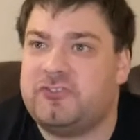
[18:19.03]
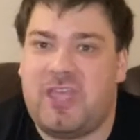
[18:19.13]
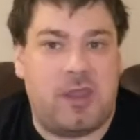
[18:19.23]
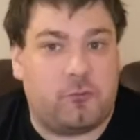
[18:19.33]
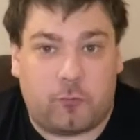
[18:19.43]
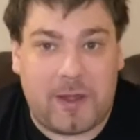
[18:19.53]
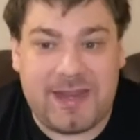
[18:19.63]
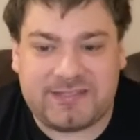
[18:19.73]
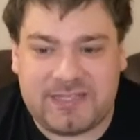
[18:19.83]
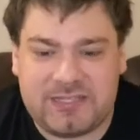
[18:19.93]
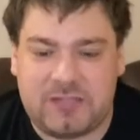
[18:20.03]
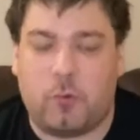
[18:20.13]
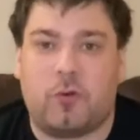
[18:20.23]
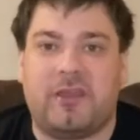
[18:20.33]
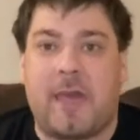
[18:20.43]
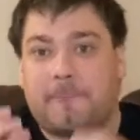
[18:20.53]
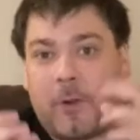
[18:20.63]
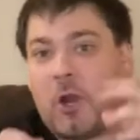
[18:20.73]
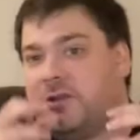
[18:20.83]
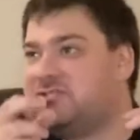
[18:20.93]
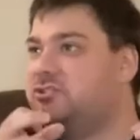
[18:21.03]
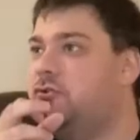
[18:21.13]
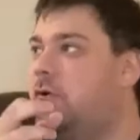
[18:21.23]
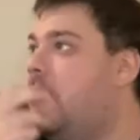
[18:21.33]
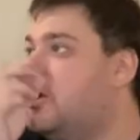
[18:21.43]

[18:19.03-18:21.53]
in races in order to get parts to